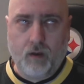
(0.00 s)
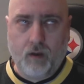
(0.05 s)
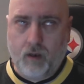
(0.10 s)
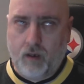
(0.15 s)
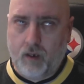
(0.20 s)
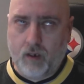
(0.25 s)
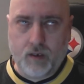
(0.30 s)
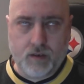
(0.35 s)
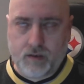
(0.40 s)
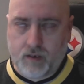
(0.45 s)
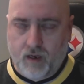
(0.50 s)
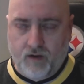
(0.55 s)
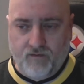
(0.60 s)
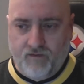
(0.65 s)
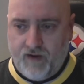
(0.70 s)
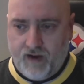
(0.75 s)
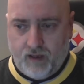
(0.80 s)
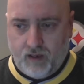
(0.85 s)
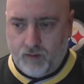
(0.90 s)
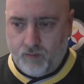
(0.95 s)
is
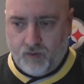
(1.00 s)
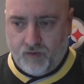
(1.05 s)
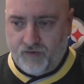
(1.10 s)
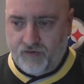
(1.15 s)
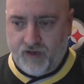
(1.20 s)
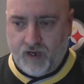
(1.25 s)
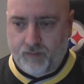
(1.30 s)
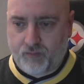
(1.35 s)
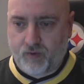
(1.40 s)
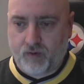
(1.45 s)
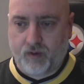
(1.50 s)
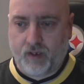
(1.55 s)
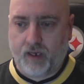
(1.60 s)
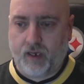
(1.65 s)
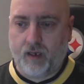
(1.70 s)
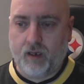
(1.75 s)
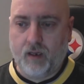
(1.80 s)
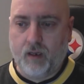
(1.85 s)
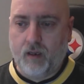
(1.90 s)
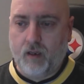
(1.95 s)
available
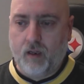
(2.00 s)
separately.